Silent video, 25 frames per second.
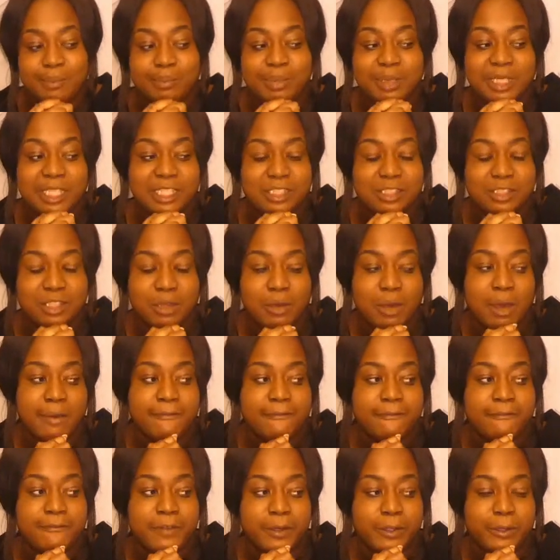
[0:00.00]
Please don't
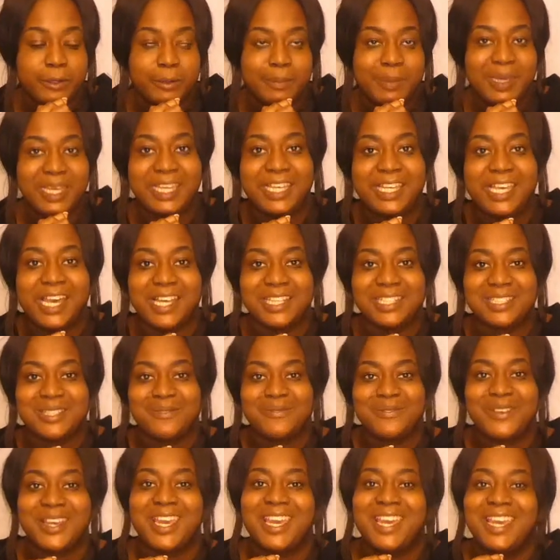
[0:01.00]
unfollow me because
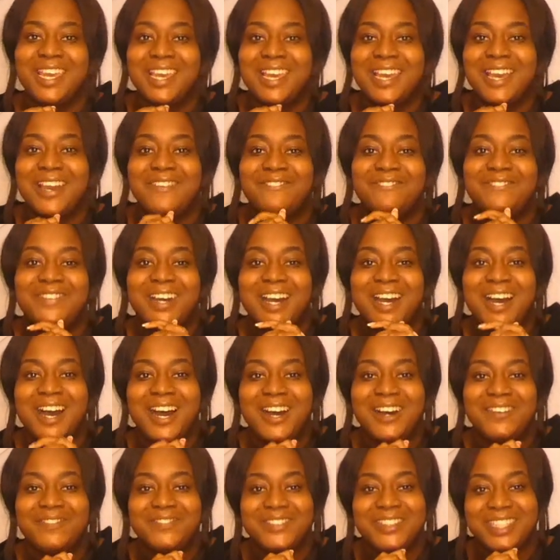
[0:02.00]
of it. But
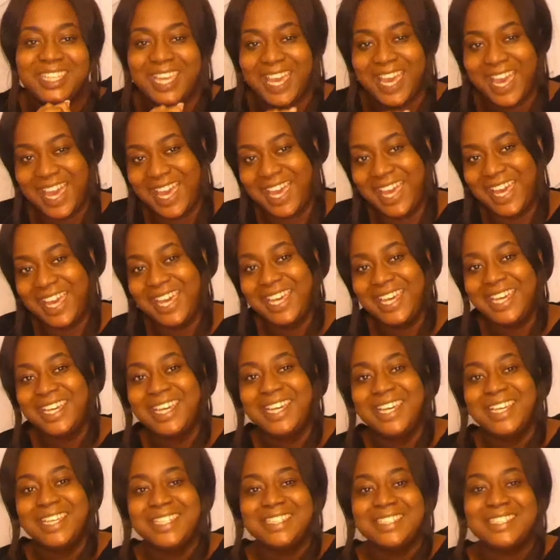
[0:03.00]
yeah,
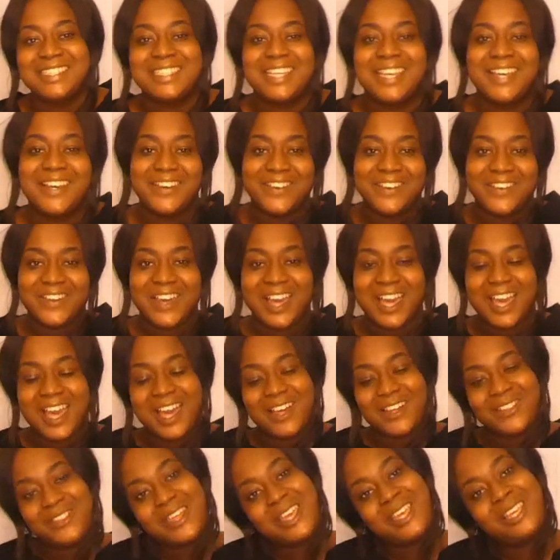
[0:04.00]
so
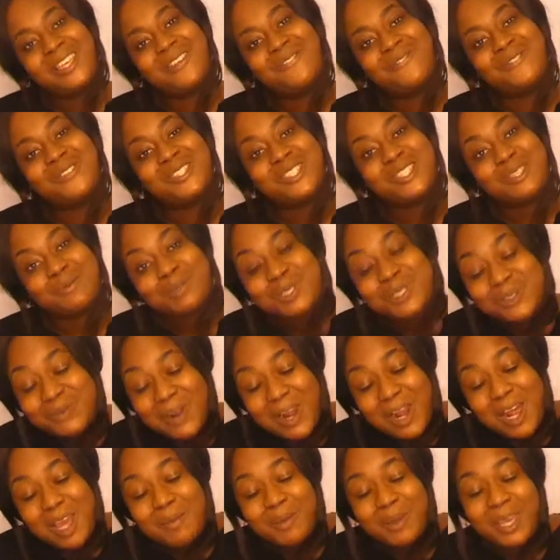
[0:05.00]
thank you for
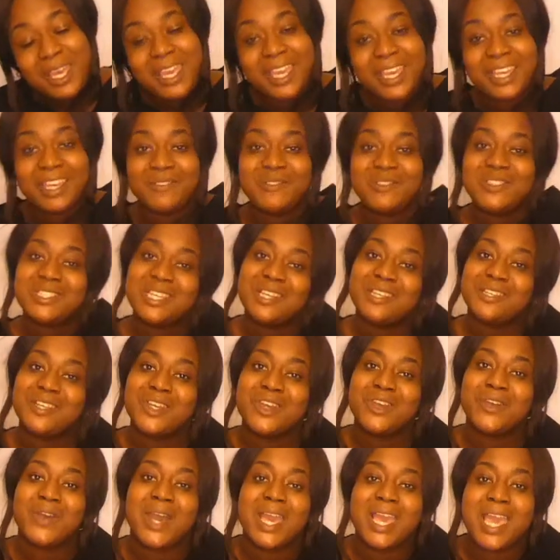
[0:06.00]
subscribing. If you don't know
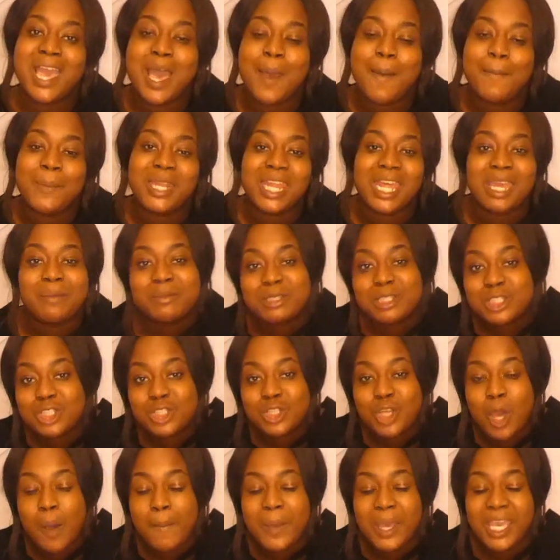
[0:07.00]
who I am, my name is
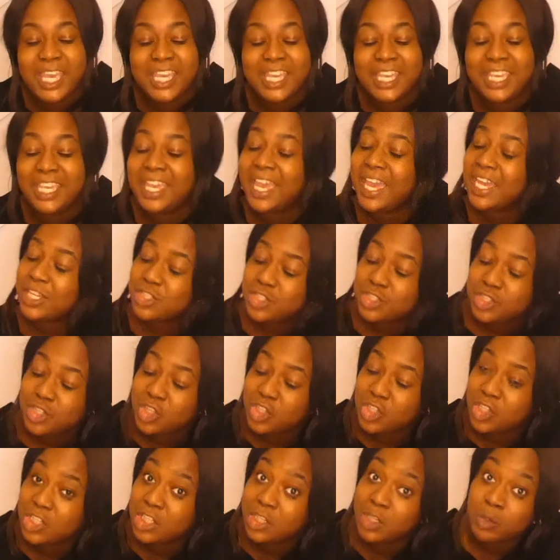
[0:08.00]
Somi
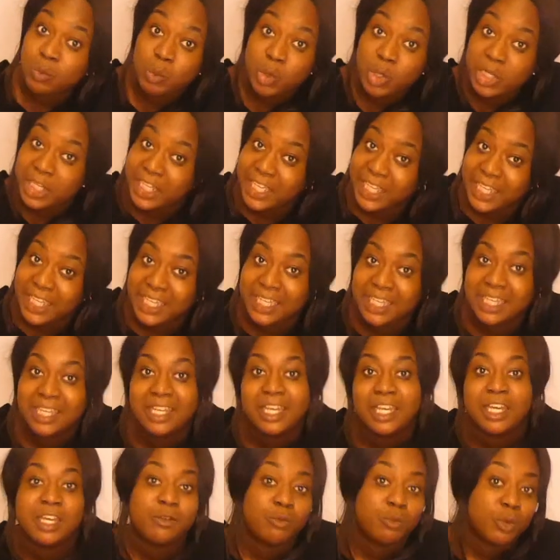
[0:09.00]
Echezona Wooly.
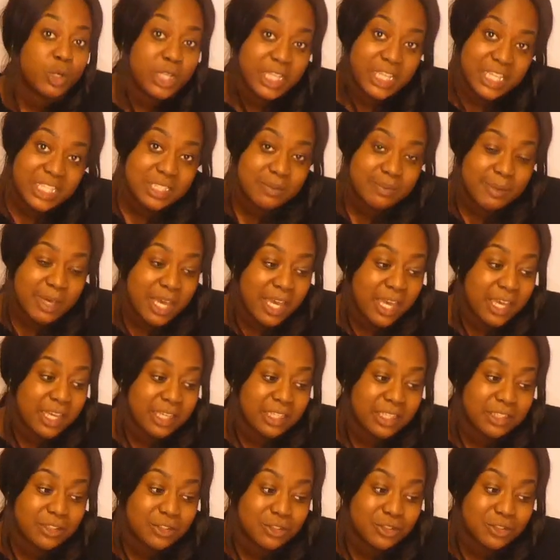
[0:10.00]
Wooly is
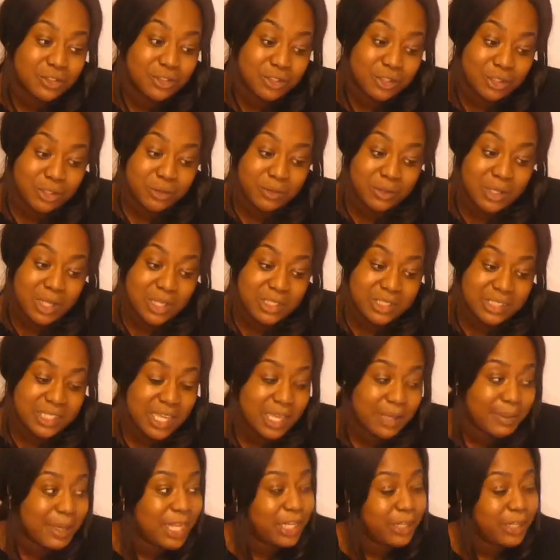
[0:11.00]
my new last name.